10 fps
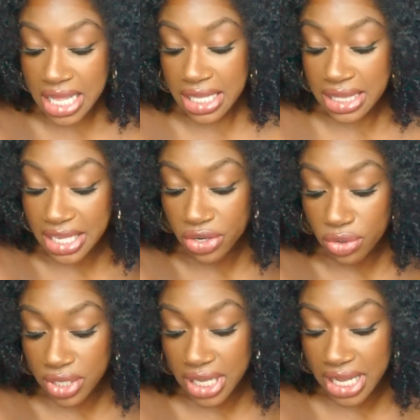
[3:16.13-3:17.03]

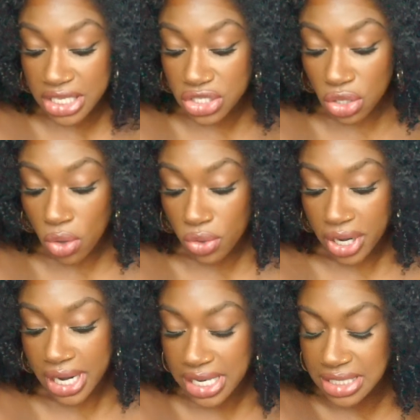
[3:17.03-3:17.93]
literally, it's so
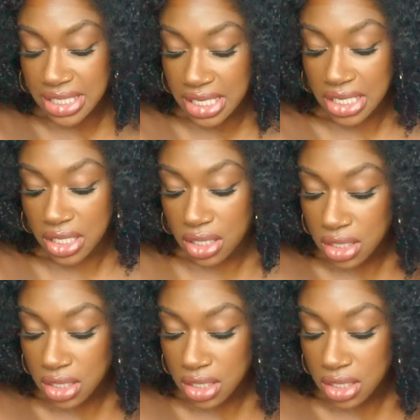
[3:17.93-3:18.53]
crazy.